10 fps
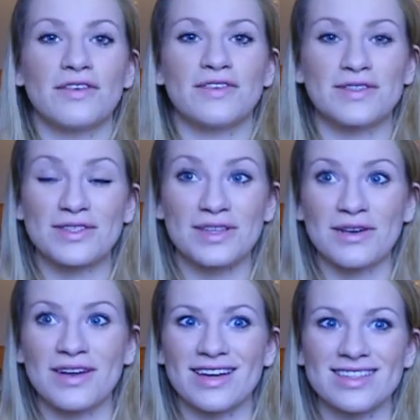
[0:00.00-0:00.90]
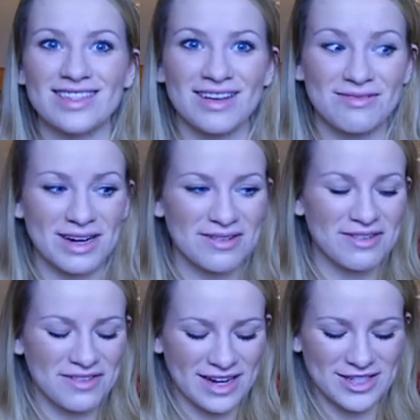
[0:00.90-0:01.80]
Oh, that feels so nice. It's like
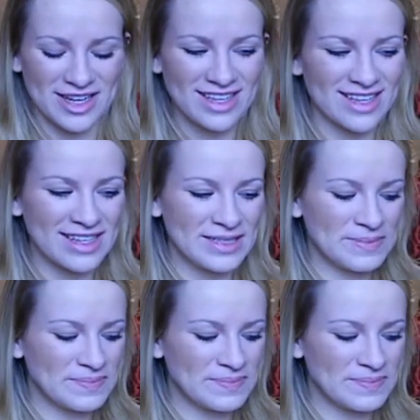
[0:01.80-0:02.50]
really refreshing.